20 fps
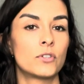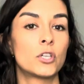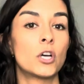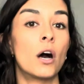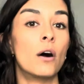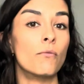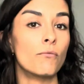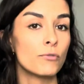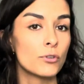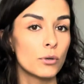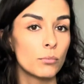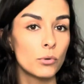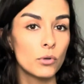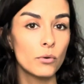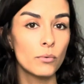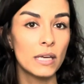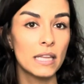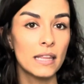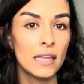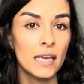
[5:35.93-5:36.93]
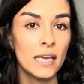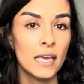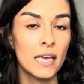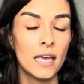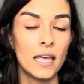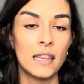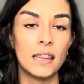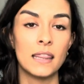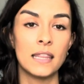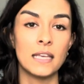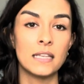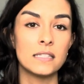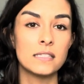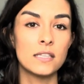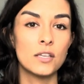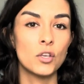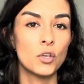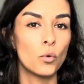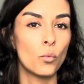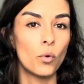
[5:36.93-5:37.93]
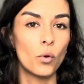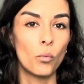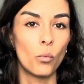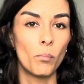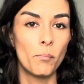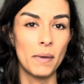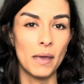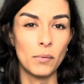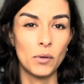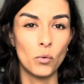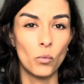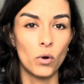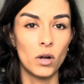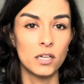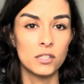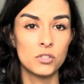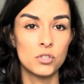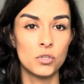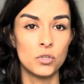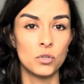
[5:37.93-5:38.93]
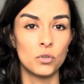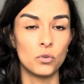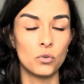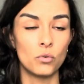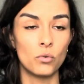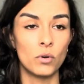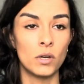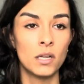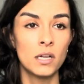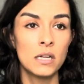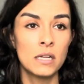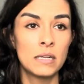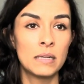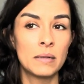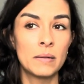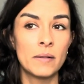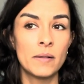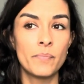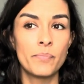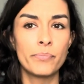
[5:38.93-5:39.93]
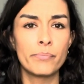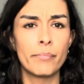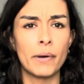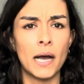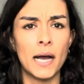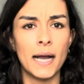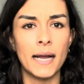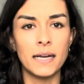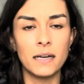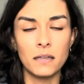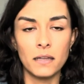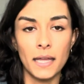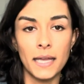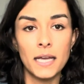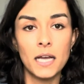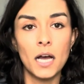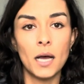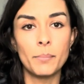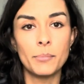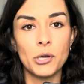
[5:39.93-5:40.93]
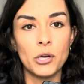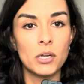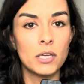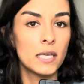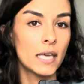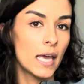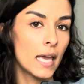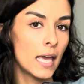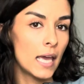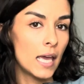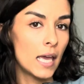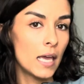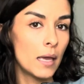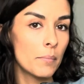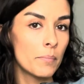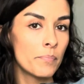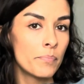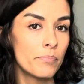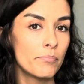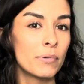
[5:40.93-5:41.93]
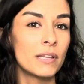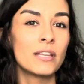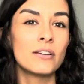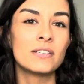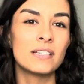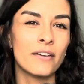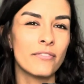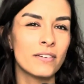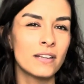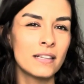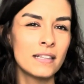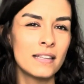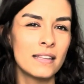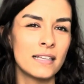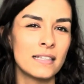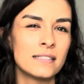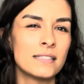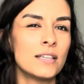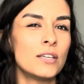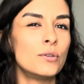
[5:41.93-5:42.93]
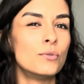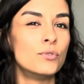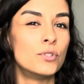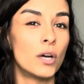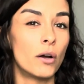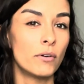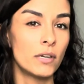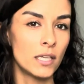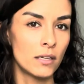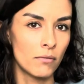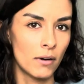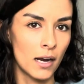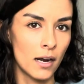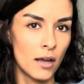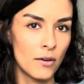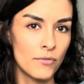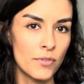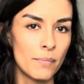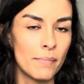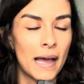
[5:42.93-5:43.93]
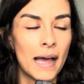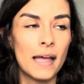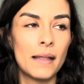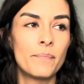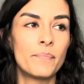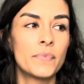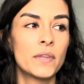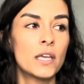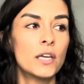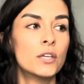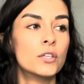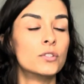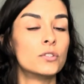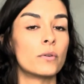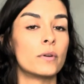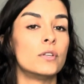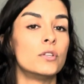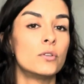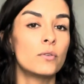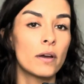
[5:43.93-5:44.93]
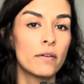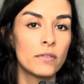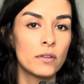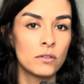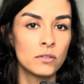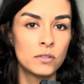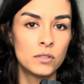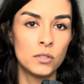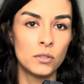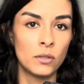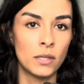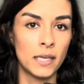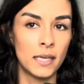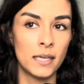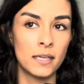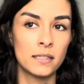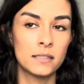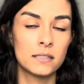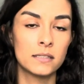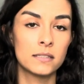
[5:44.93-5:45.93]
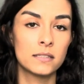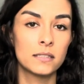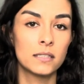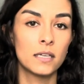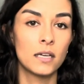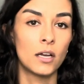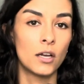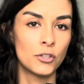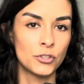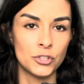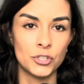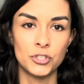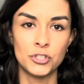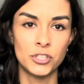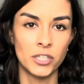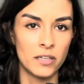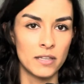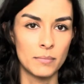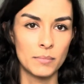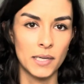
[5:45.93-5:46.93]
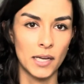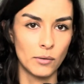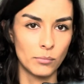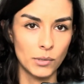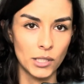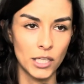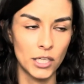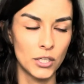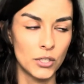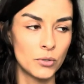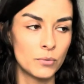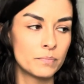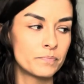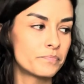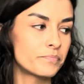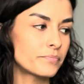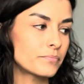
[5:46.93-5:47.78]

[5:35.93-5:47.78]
comfortable with it and things that you would maybe want to buy to like up your game. But they're definitely things that you don't need right off the bat. So I do have those two links. I'll just share them down below.